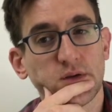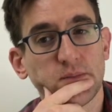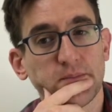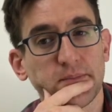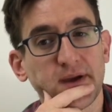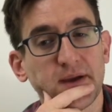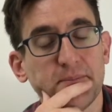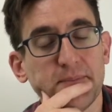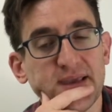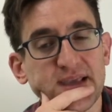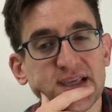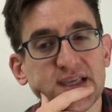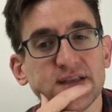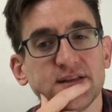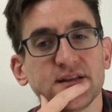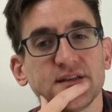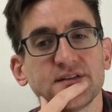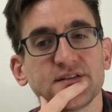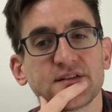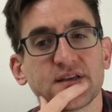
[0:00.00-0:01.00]
By making
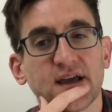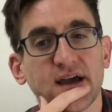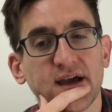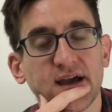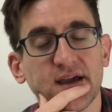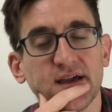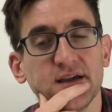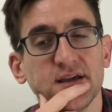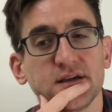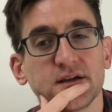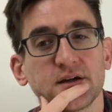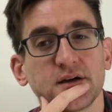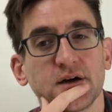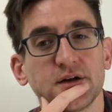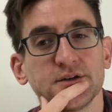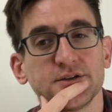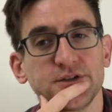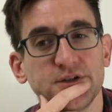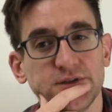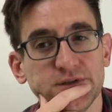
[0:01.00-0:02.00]
this guy
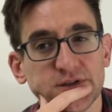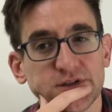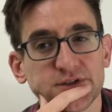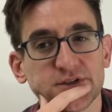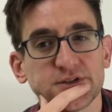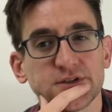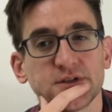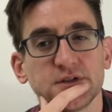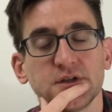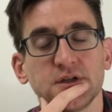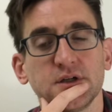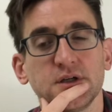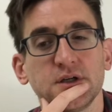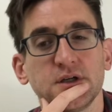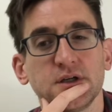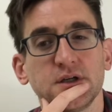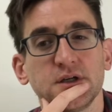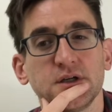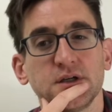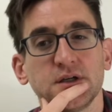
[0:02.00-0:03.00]
cartoonish.
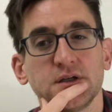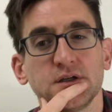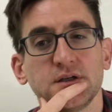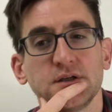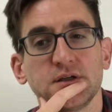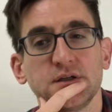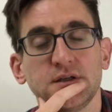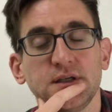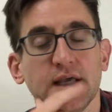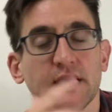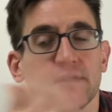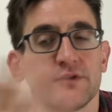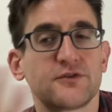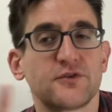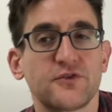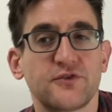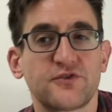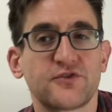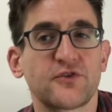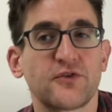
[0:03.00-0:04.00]
Yeah,
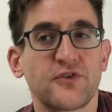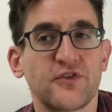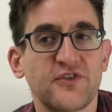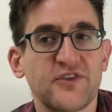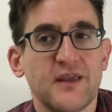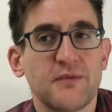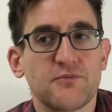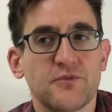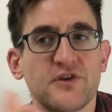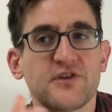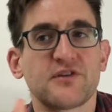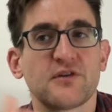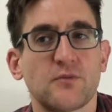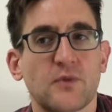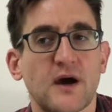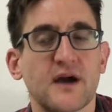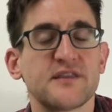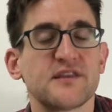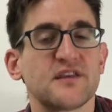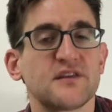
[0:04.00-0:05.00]
so the same reason
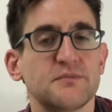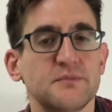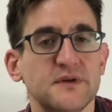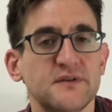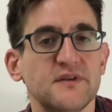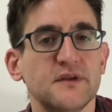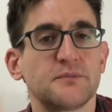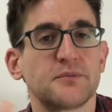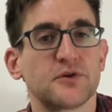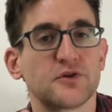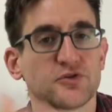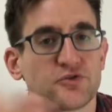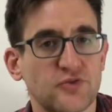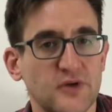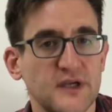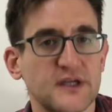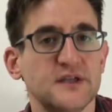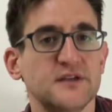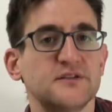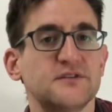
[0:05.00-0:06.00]
why this movie
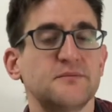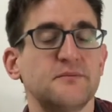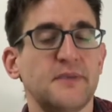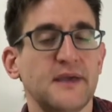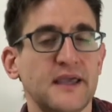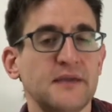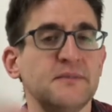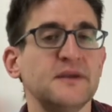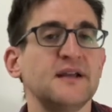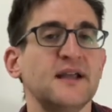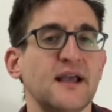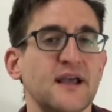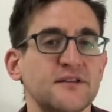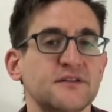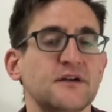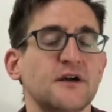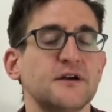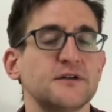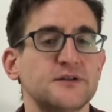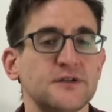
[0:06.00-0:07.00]
portrays Bateman
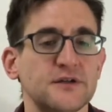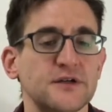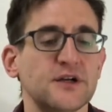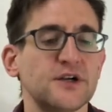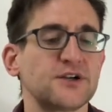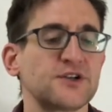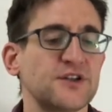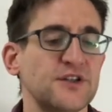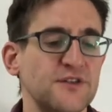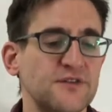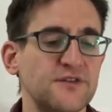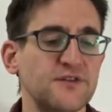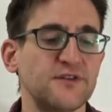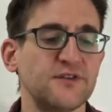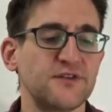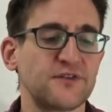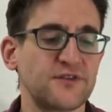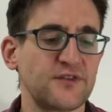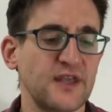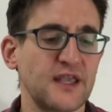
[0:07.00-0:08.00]
as cartoonish is the
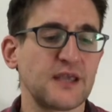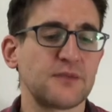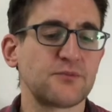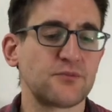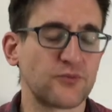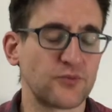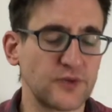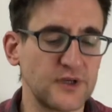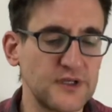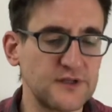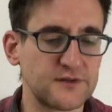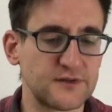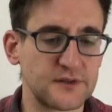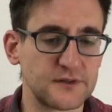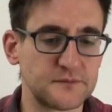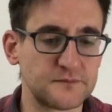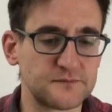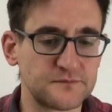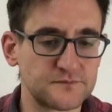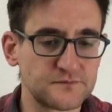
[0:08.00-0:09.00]
same
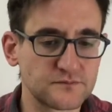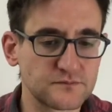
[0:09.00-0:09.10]
reason